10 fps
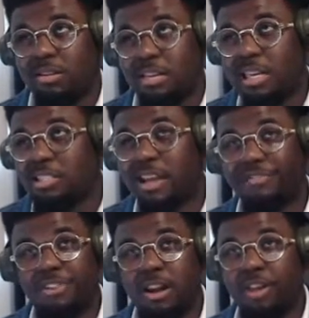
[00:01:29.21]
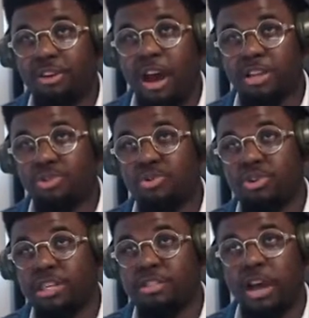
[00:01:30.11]
He's definitely in either high school.
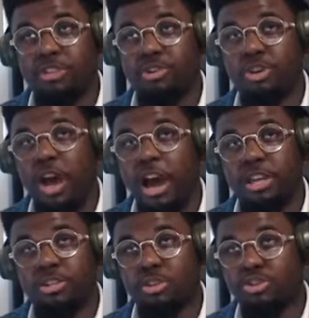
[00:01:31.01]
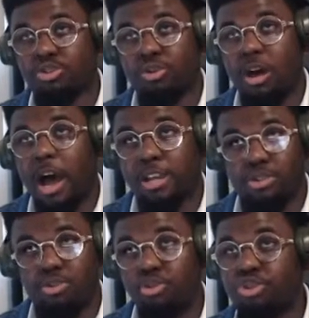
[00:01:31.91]
He's either in high ju- high
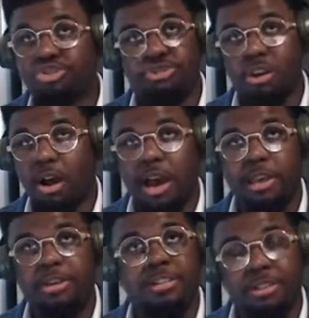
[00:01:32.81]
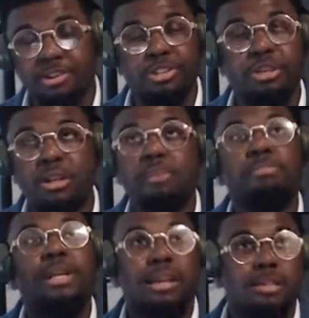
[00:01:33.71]
school or junior high in this series.
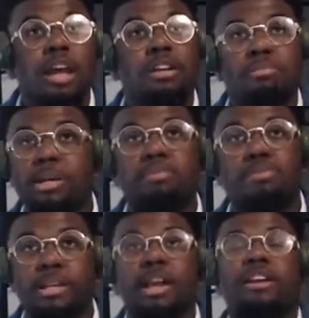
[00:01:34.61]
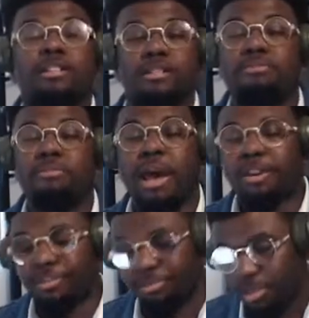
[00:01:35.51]
But that's not the big point. That doesn't even matter.
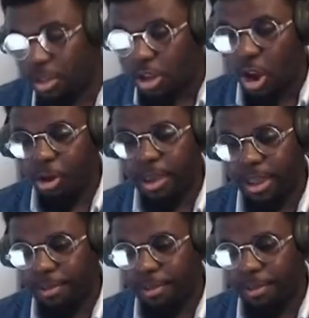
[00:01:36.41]
Okay.